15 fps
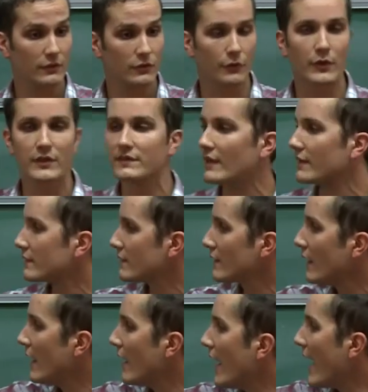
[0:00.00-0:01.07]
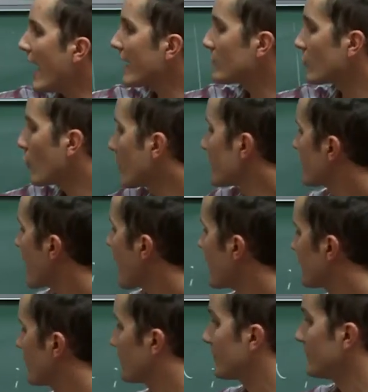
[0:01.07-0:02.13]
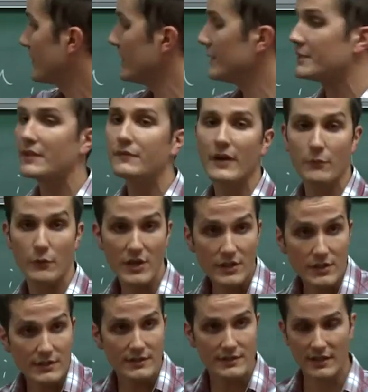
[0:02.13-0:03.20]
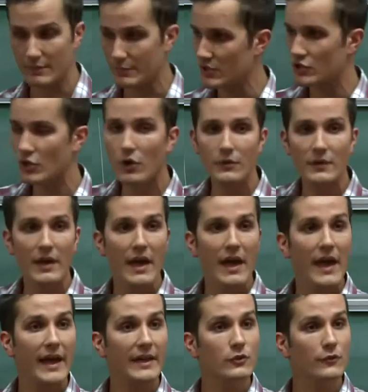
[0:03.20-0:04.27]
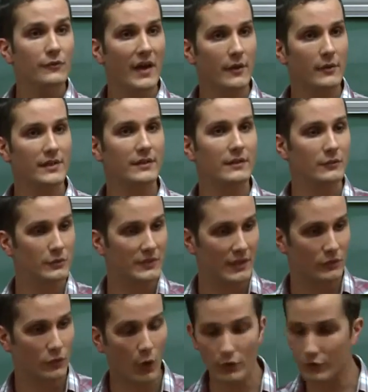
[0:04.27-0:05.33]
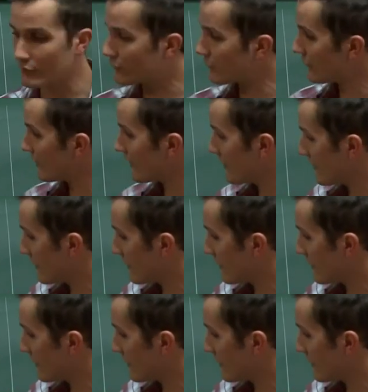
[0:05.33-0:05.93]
So for instance, X always has an elliptic fibration, this can be shown, and you vary, you take torsors under,